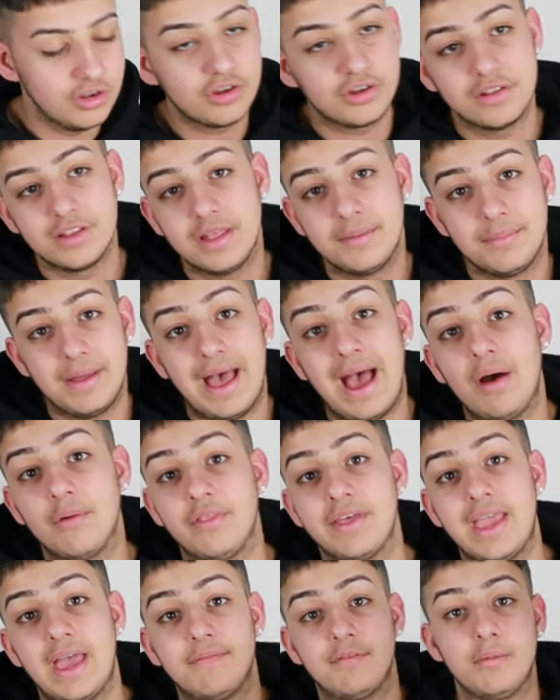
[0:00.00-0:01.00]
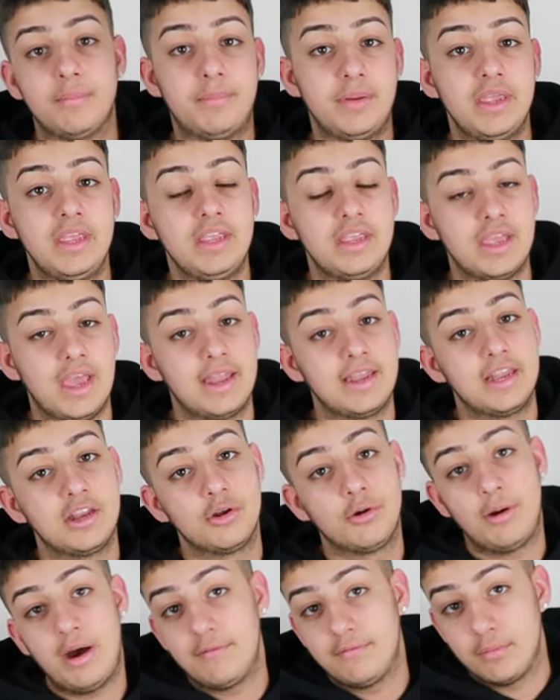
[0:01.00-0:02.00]
look at them, how they have a peak and then
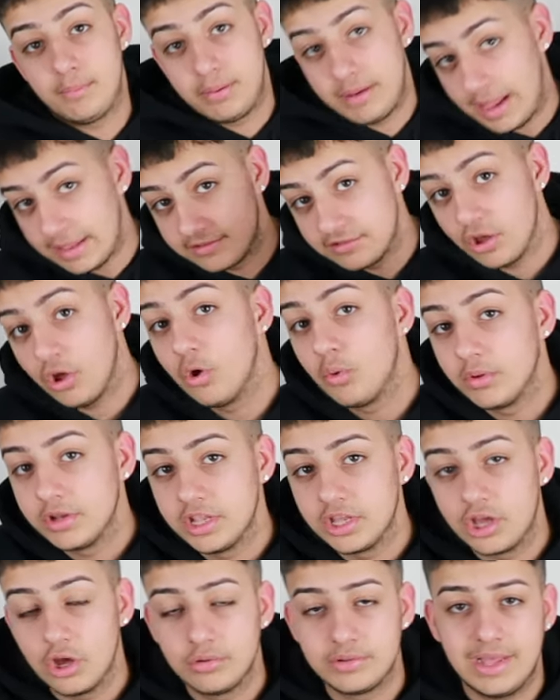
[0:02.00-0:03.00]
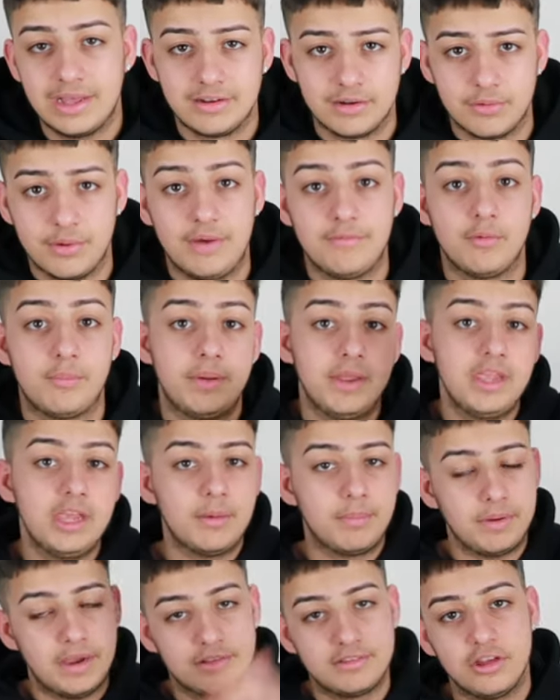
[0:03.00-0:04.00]
they'll have a plateau when they go down, and they'll have a
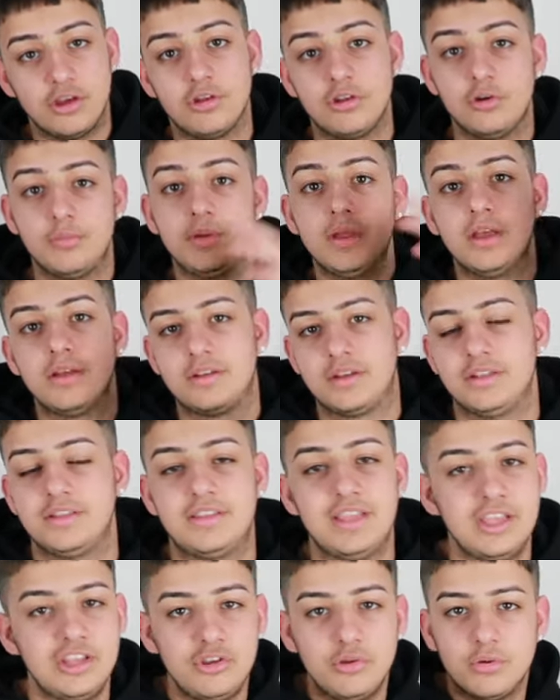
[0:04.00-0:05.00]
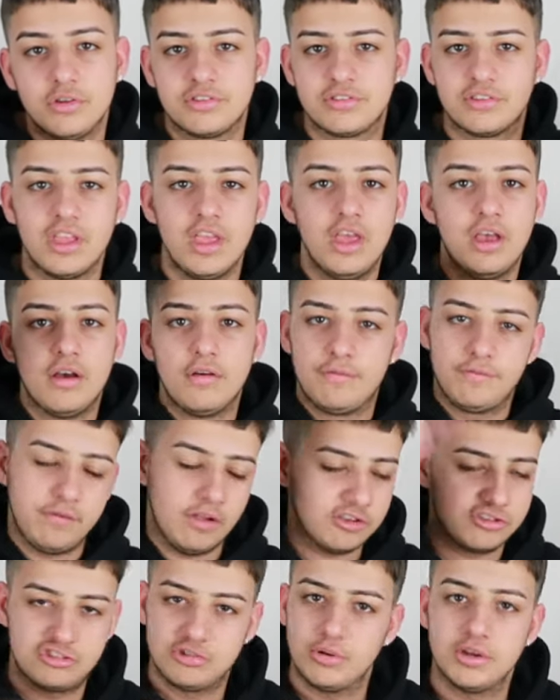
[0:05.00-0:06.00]
peak, plateau, it'll be a continuous
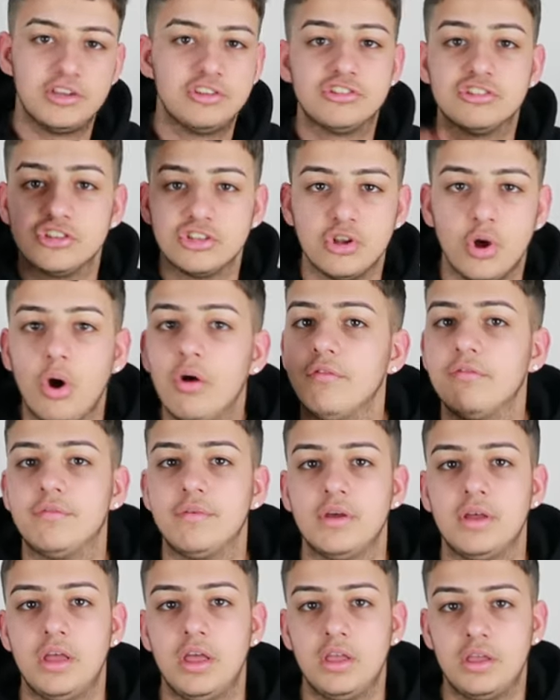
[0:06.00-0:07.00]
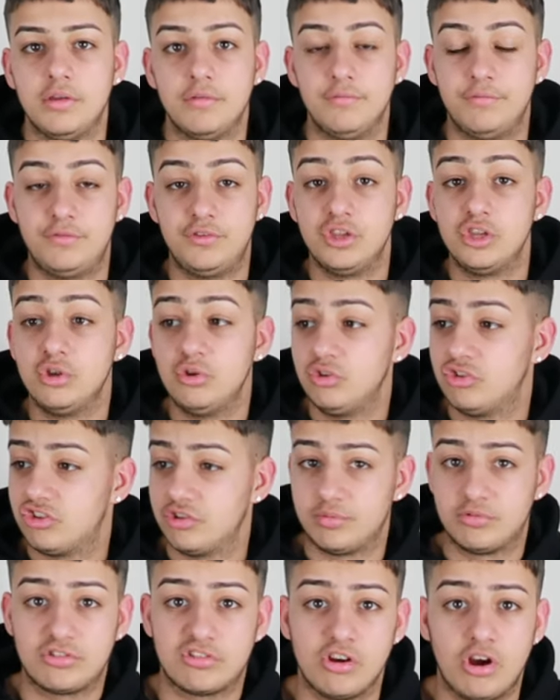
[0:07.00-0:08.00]
fluctuation of views,
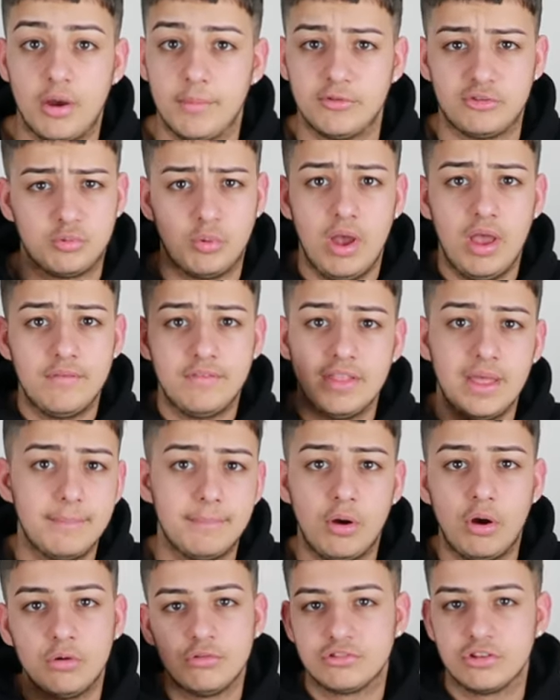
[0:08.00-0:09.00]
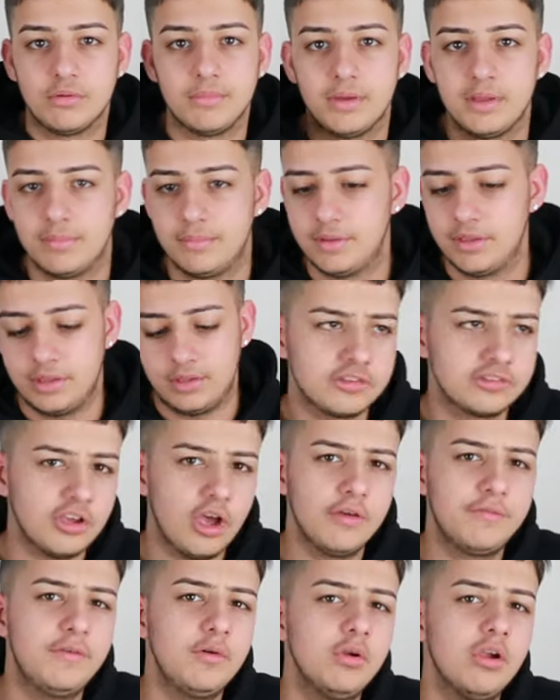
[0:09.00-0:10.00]
subscribers, whatever that milestone may be.
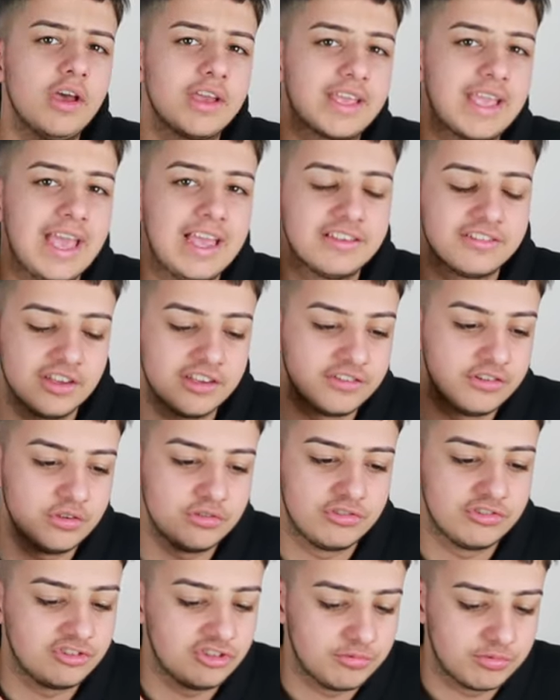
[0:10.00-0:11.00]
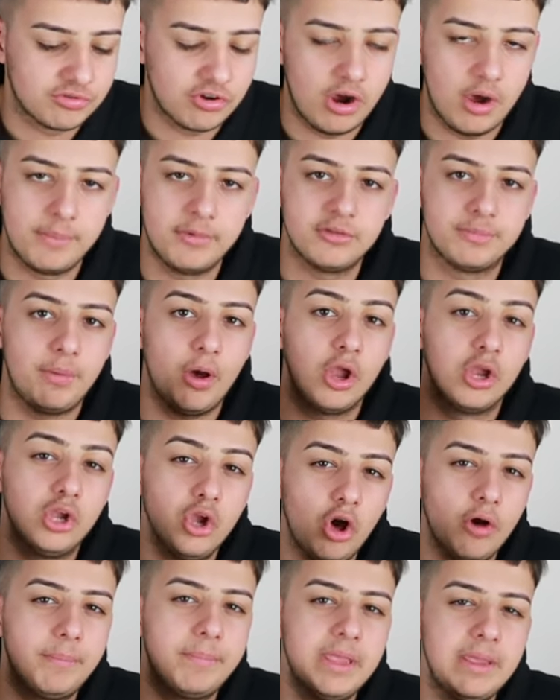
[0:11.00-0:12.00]
So I feel like KSI is losing subscribers, but a
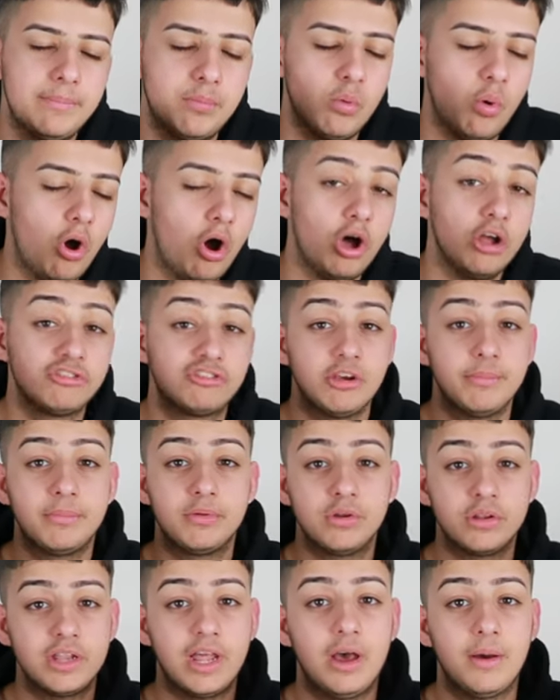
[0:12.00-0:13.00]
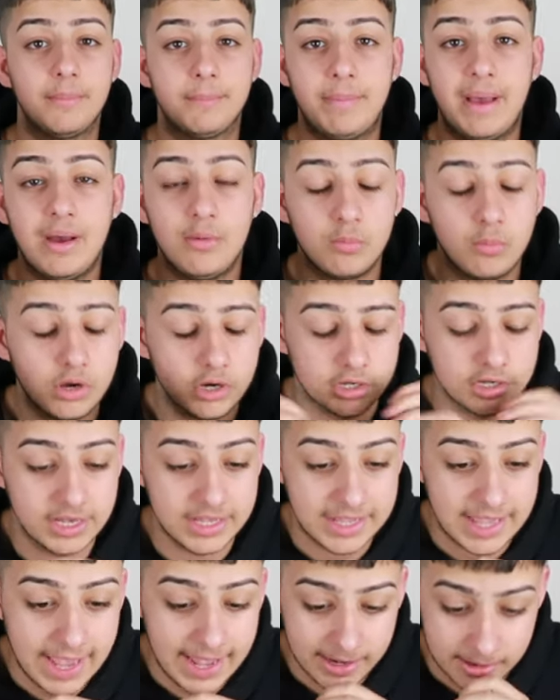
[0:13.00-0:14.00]
lot of people are jumping on that bandwagon
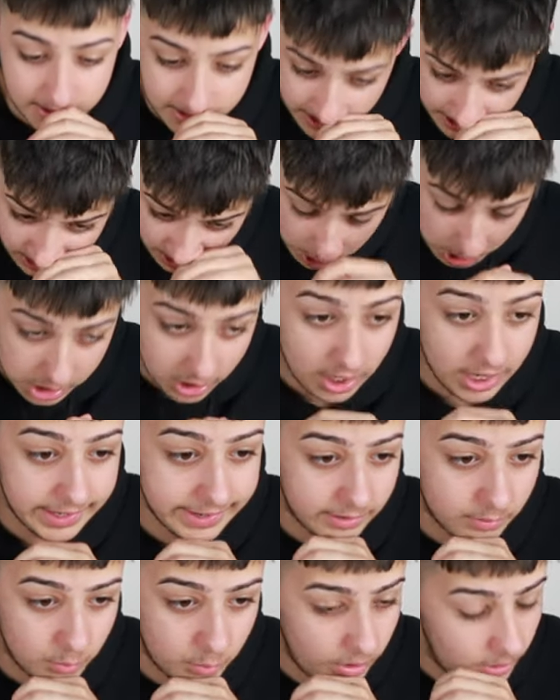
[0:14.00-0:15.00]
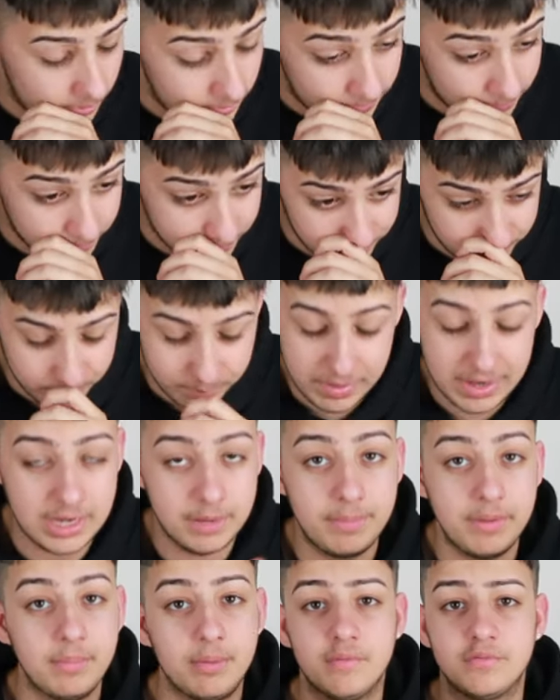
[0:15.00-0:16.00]
again. Like
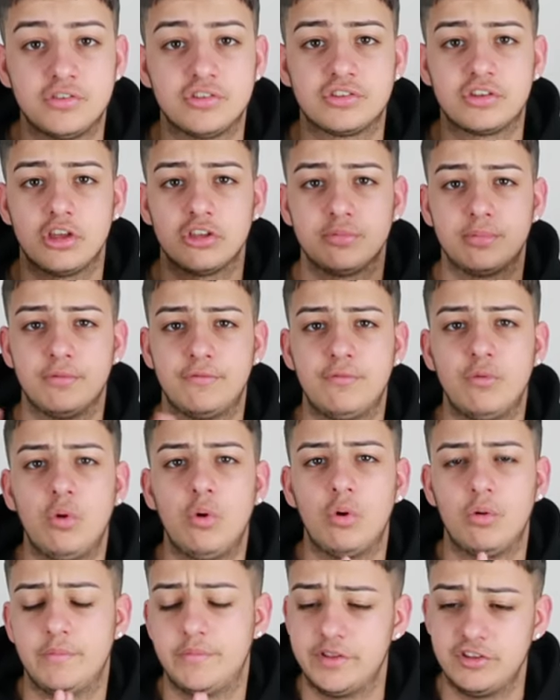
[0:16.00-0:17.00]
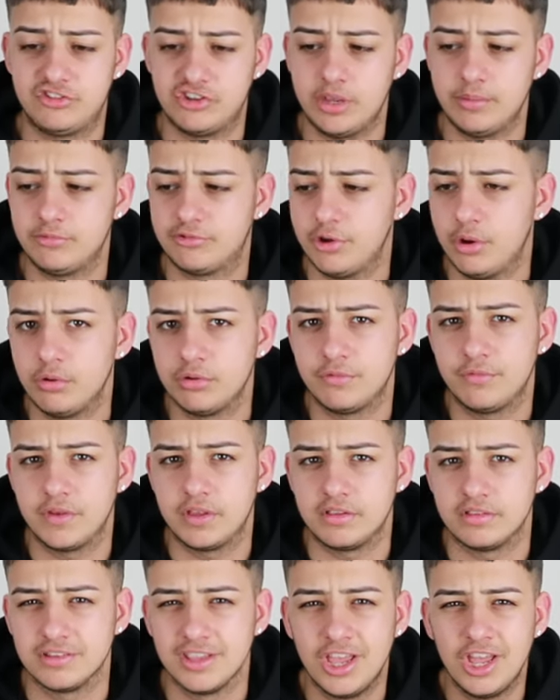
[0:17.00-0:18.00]
many people have discussed before with the James Charles
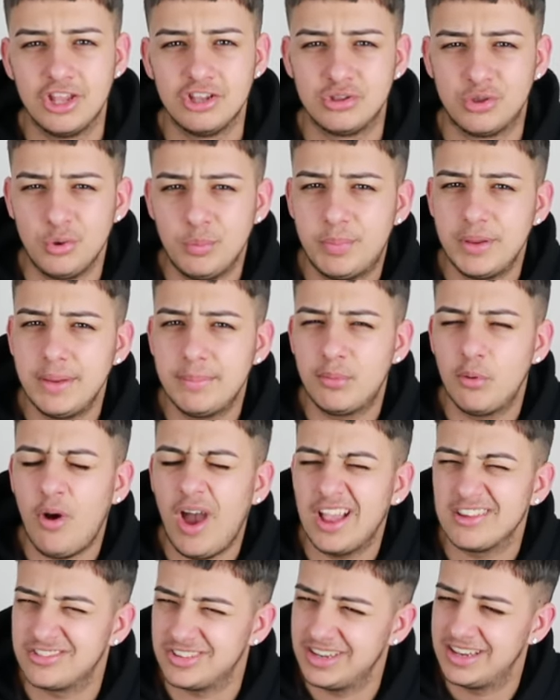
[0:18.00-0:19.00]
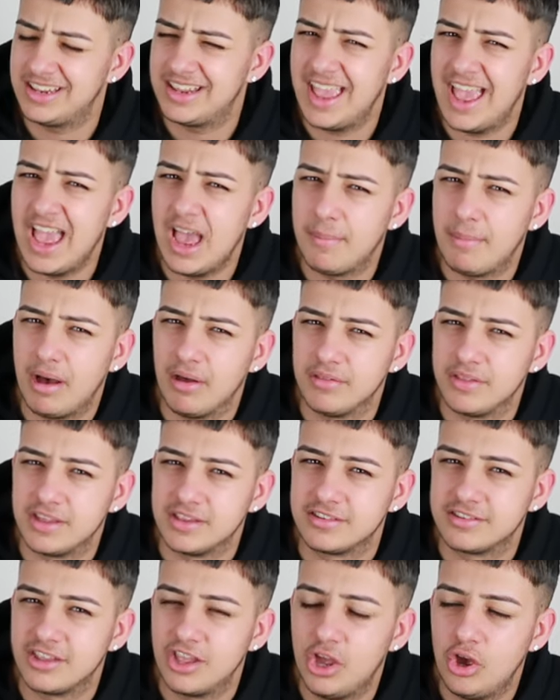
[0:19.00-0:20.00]
things, do people actually care about
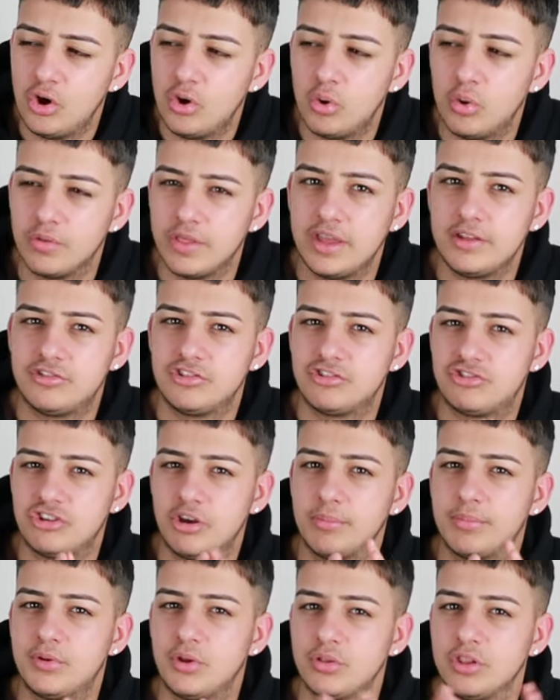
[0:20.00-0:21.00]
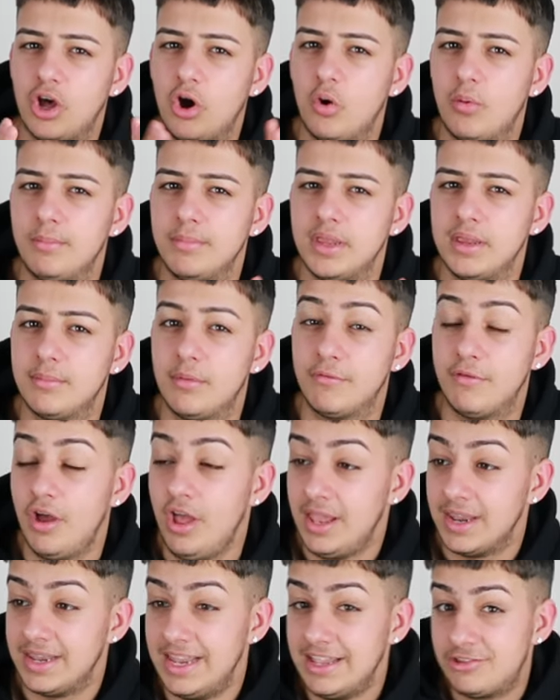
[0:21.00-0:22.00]
this? Or are they just jumping on the whole meme of,
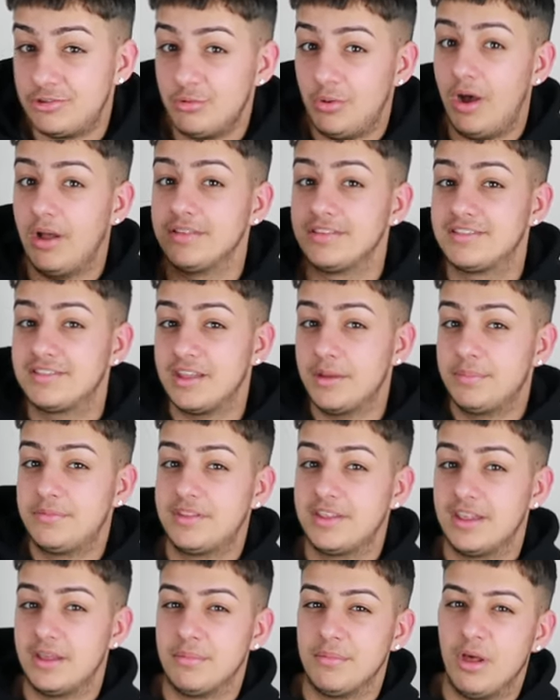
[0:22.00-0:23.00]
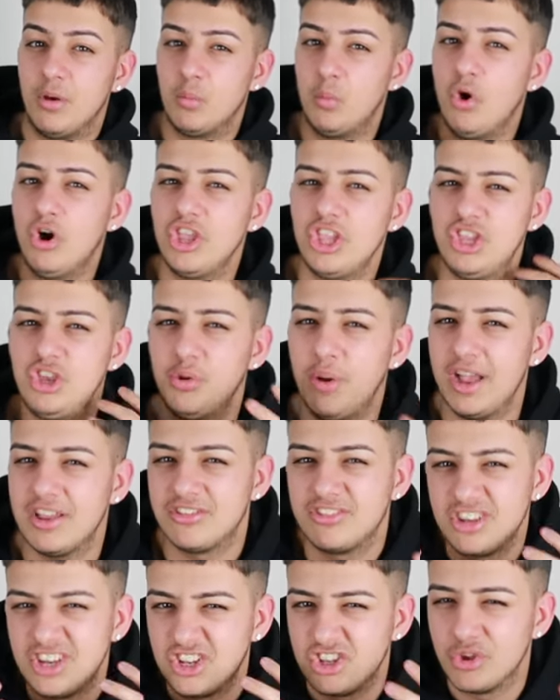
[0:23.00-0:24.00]
let's all unsub to him? Like, what are you
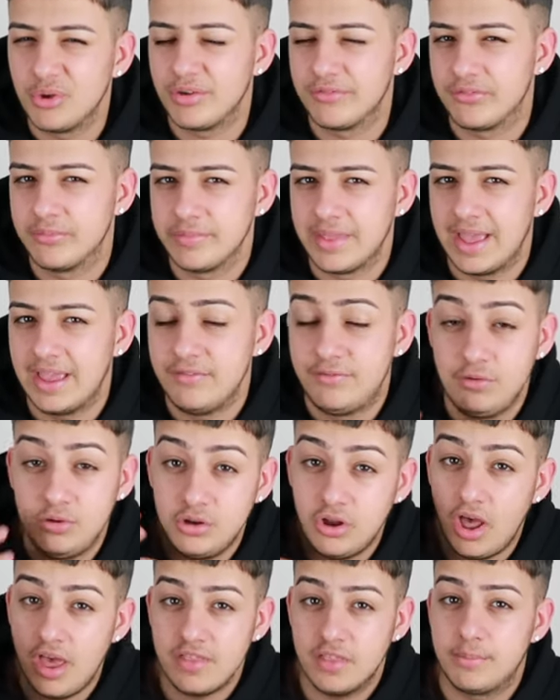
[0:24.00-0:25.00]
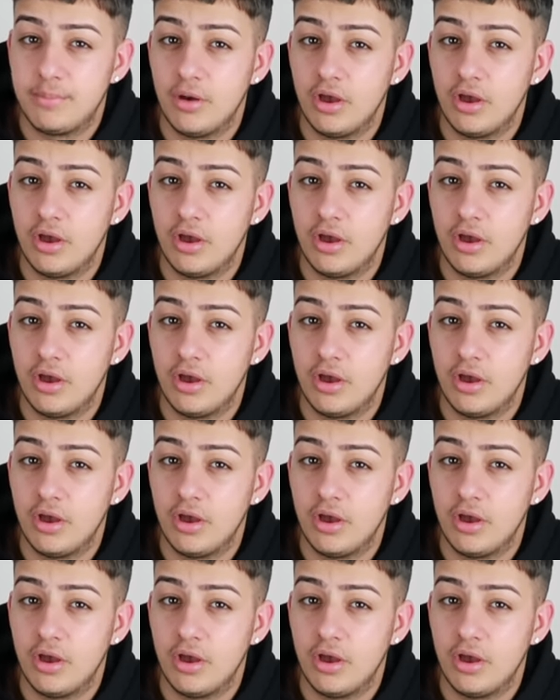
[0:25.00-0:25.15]
actually doing from that? If you like the